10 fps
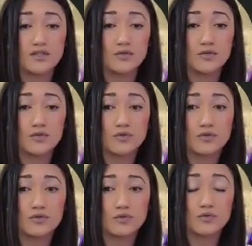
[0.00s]
to
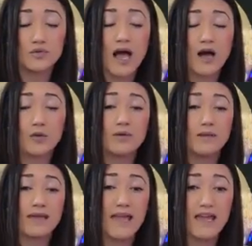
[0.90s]
how we
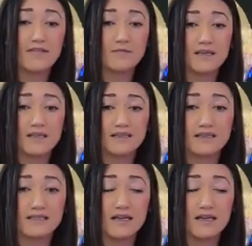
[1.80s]
behave because